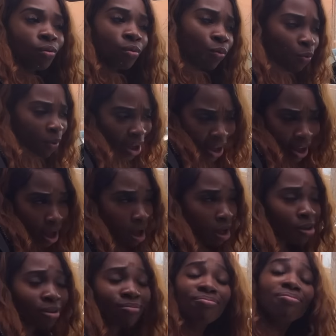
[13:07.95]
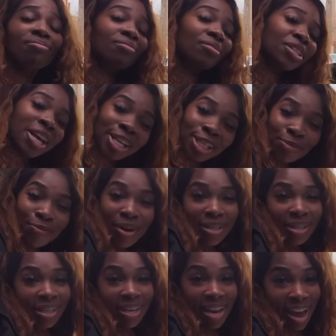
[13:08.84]
Well, just for
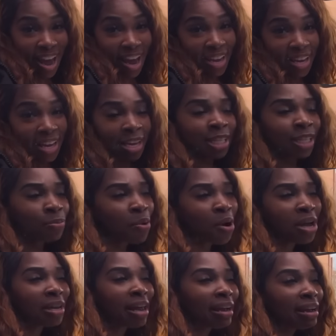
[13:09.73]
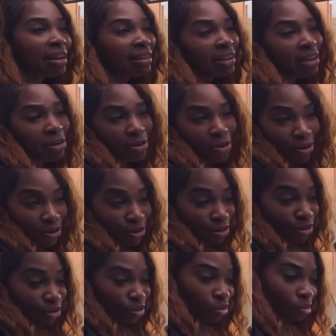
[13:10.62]
today, it's more like a
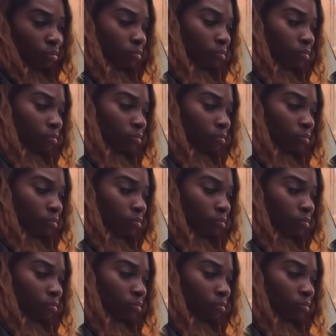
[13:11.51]
little...